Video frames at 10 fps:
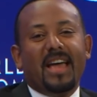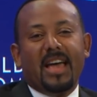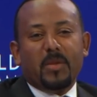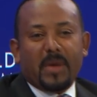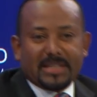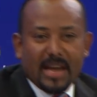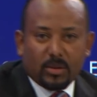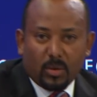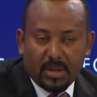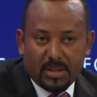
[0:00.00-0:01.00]
Anyways,
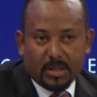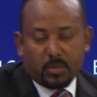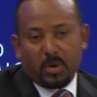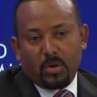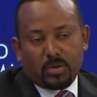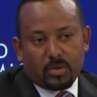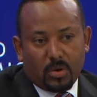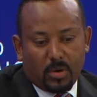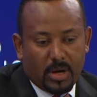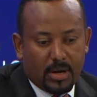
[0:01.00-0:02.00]
not only this, we
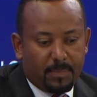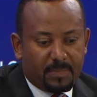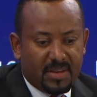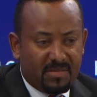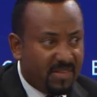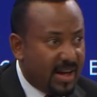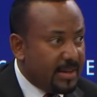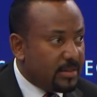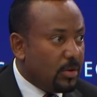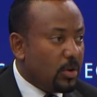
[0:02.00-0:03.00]
also
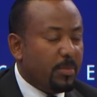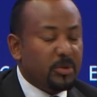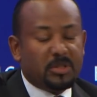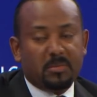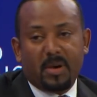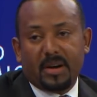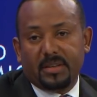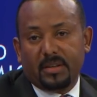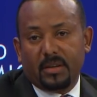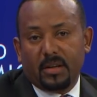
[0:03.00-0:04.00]
invite all opposition parties.